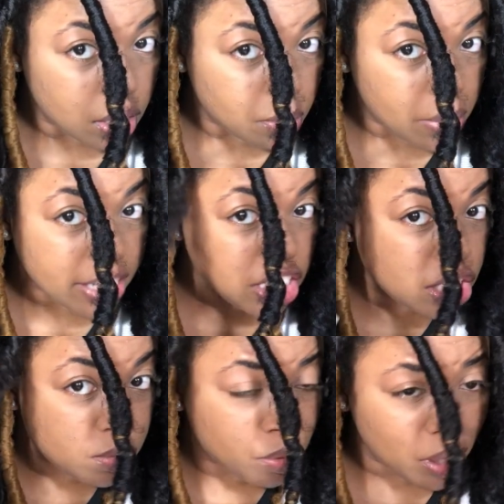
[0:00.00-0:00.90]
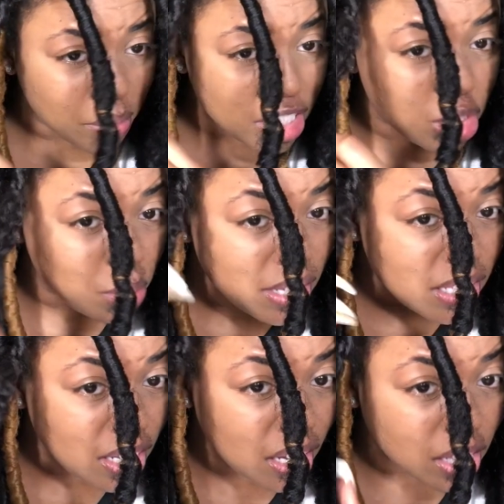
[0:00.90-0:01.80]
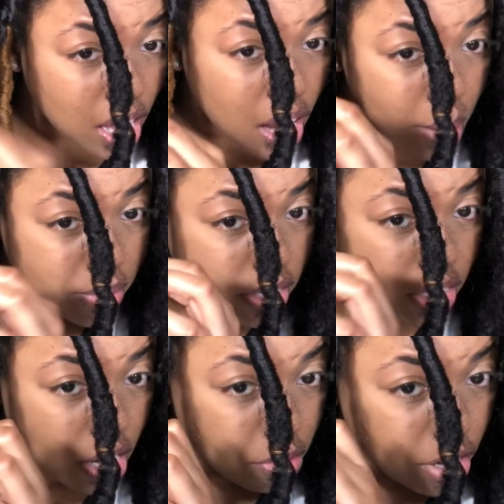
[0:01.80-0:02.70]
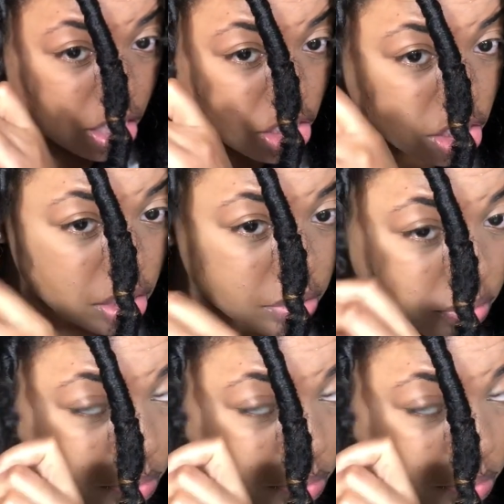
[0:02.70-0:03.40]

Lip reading: by just pretty much twisting in the opposite direction.